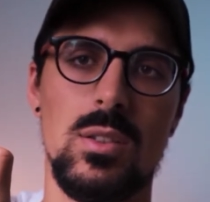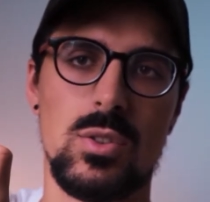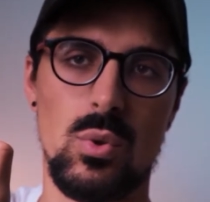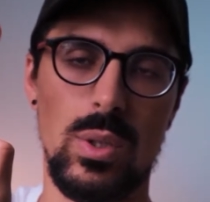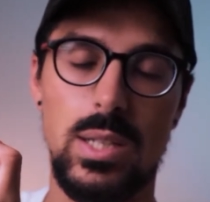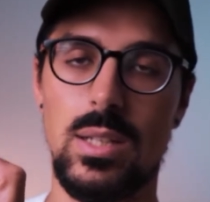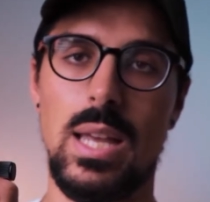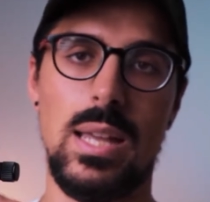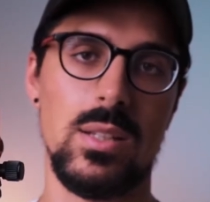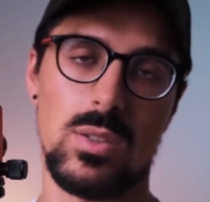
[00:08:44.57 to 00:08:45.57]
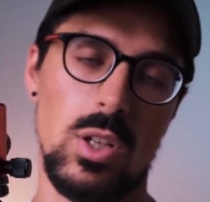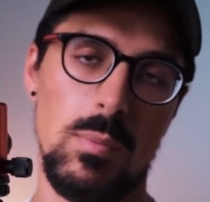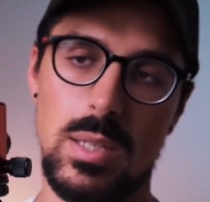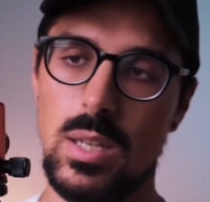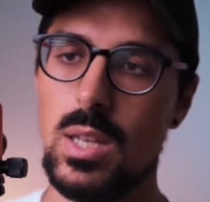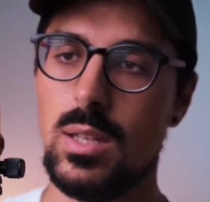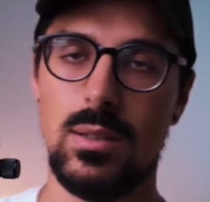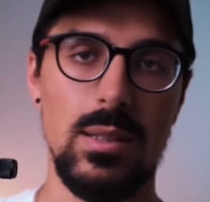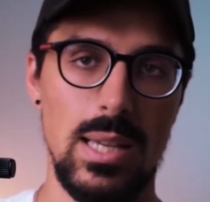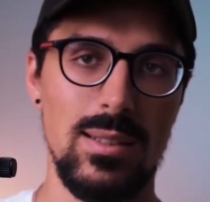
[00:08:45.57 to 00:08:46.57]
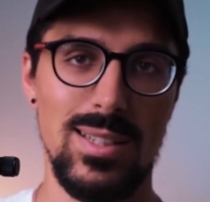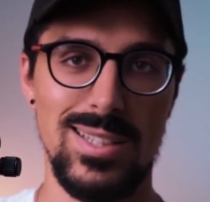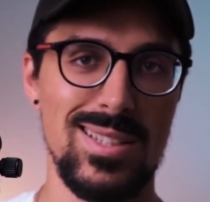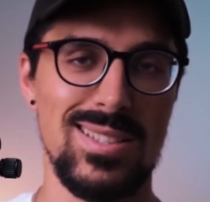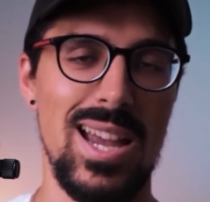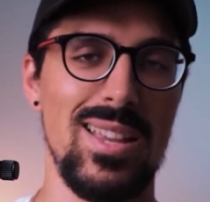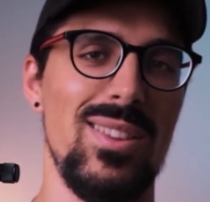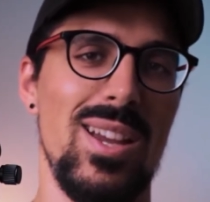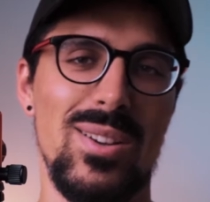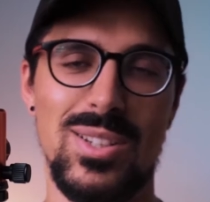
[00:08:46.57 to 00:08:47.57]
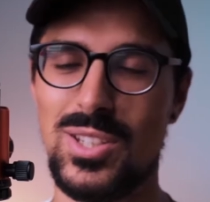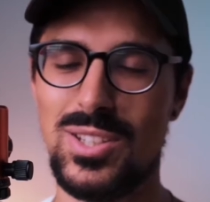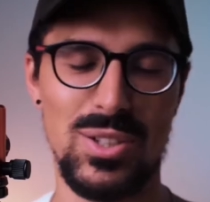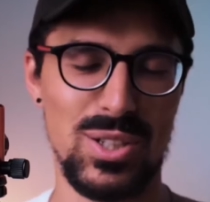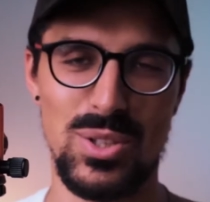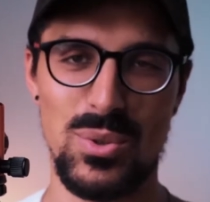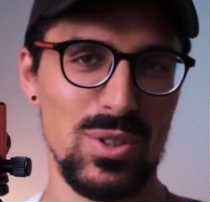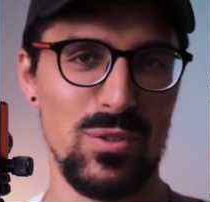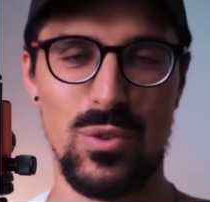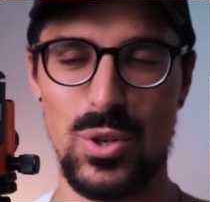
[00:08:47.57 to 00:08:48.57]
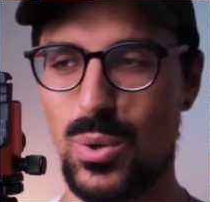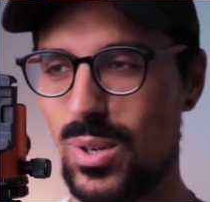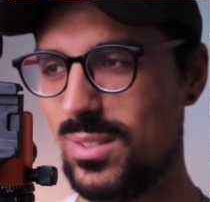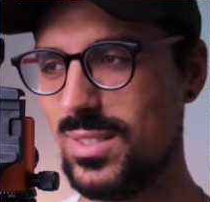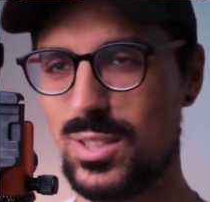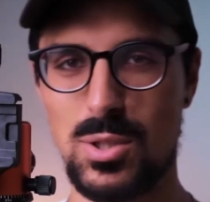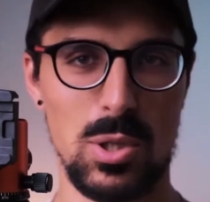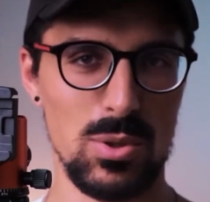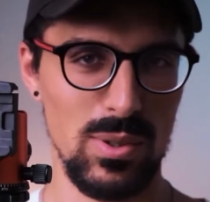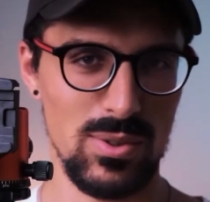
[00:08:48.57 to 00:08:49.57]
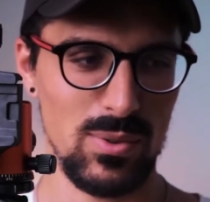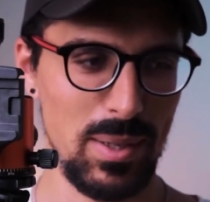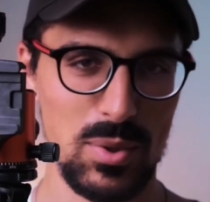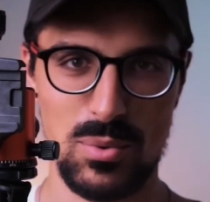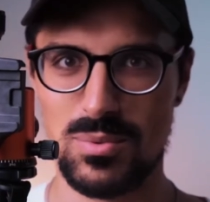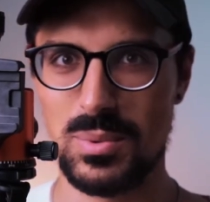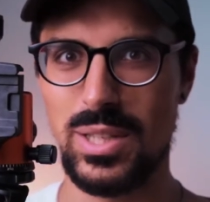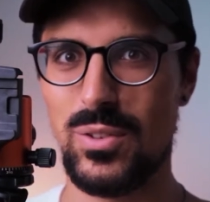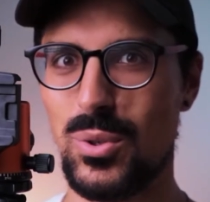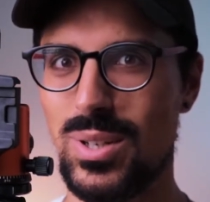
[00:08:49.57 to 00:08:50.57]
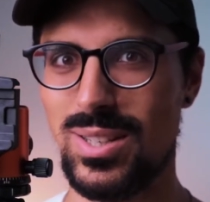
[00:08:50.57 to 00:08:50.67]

screw it in, and it's gonna be dead inside there, and then you could use it for your TikToks or Instagrams or whatever you're